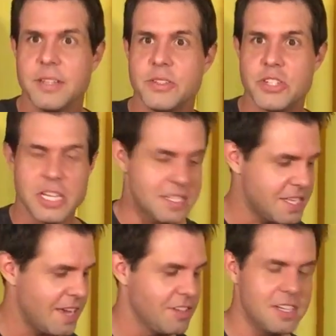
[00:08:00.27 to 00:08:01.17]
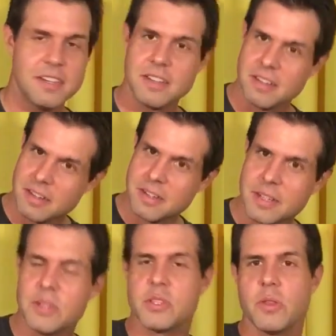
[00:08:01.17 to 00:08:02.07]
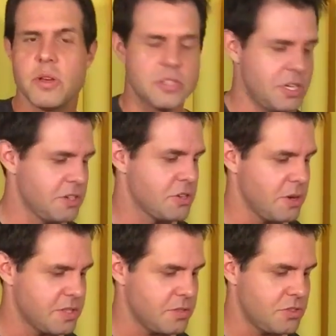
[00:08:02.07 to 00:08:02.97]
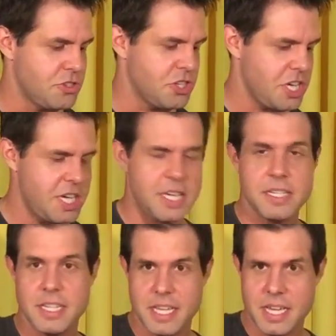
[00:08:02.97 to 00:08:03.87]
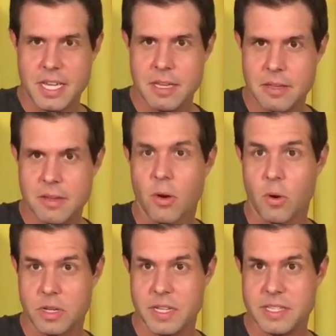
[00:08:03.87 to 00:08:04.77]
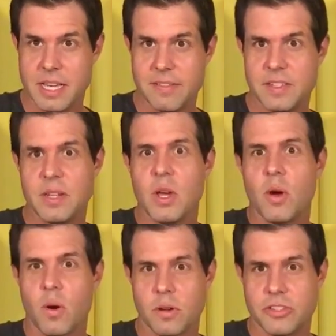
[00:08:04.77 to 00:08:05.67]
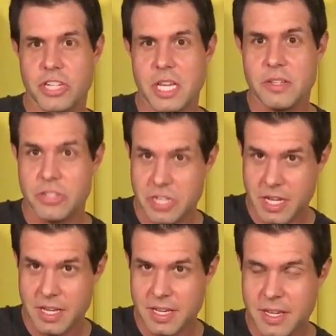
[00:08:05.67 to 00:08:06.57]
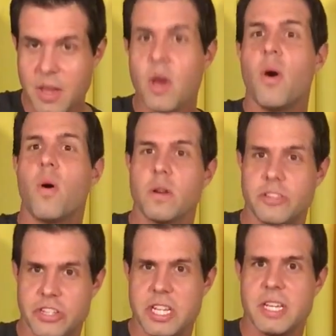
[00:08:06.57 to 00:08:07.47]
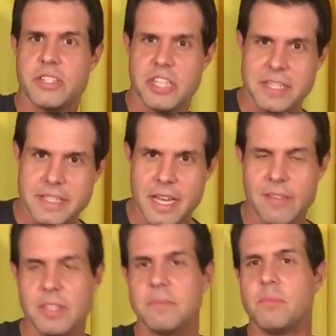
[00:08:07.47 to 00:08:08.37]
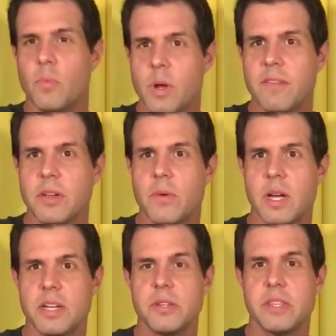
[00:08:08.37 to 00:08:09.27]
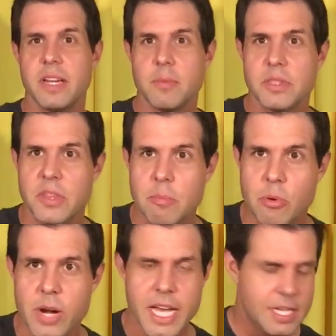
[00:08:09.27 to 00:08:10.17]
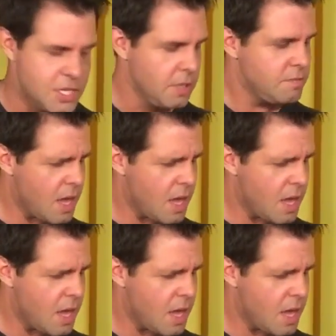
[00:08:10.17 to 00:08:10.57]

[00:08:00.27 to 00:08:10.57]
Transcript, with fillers: G7. So those are your choices, G, D, or D7, or G, G, or G, G7. Whatever you want to do there, but the bridge,